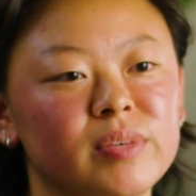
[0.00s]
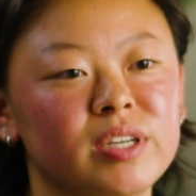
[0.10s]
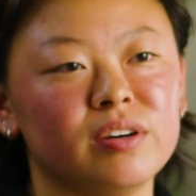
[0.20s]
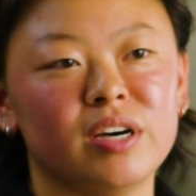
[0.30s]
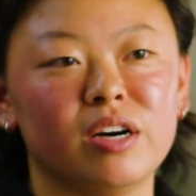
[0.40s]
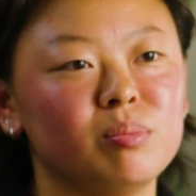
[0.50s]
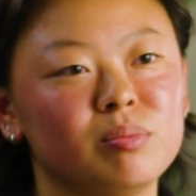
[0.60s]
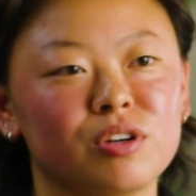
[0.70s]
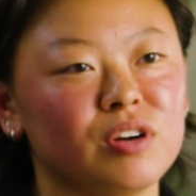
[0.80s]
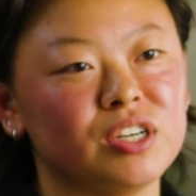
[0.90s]
it'll help
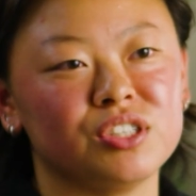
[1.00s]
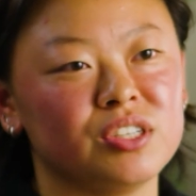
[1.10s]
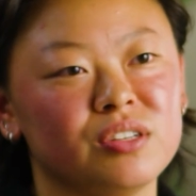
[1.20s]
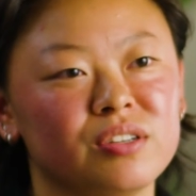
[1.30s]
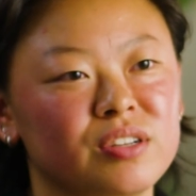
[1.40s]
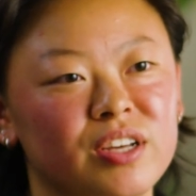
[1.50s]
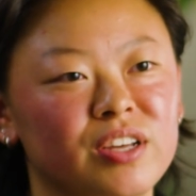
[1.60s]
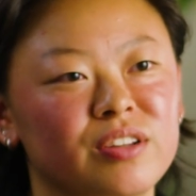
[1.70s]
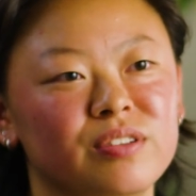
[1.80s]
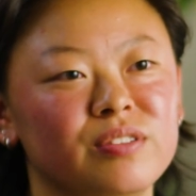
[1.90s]
progression
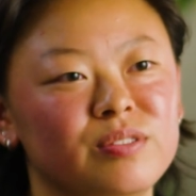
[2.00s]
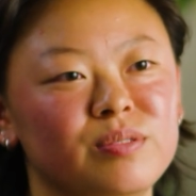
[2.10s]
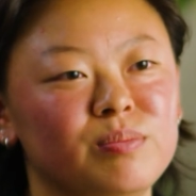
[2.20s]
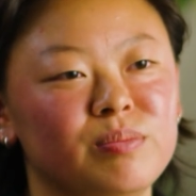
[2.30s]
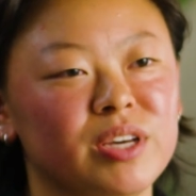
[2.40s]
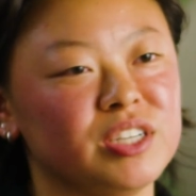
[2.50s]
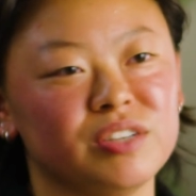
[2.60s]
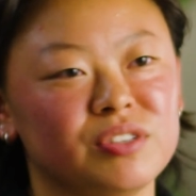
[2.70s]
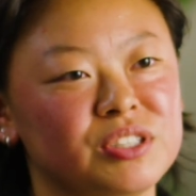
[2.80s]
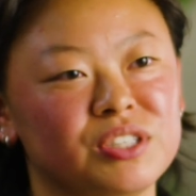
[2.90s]
and make a
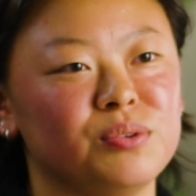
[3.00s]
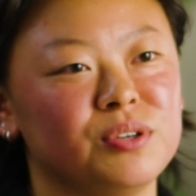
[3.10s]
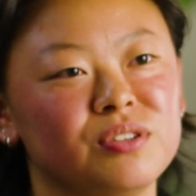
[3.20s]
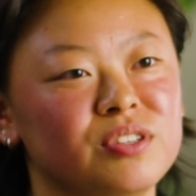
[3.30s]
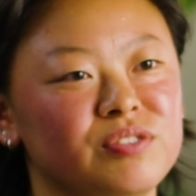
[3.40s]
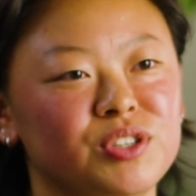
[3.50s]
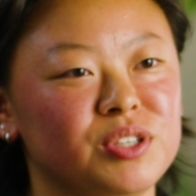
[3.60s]
difference in the world if you